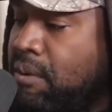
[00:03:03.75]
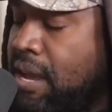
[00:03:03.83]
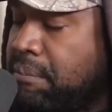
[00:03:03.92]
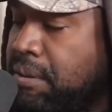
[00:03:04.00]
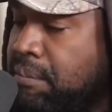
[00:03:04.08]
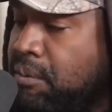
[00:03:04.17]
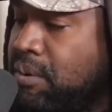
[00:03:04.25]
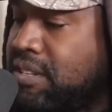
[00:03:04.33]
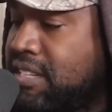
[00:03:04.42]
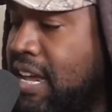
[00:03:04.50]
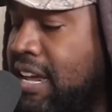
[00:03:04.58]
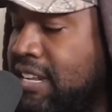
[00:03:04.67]
white people with
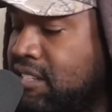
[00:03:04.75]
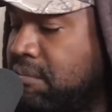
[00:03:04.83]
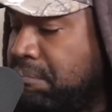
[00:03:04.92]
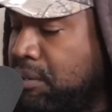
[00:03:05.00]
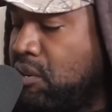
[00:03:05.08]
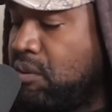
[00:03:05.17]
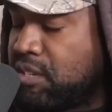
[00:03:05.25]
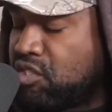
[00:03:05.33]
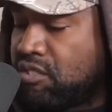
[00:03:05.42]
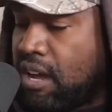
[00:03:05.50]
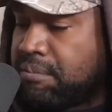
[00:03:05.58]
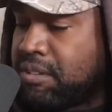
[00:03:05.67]
signs. Boom, this
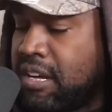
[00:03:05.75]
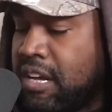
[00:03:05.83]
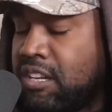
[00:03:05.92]
drops.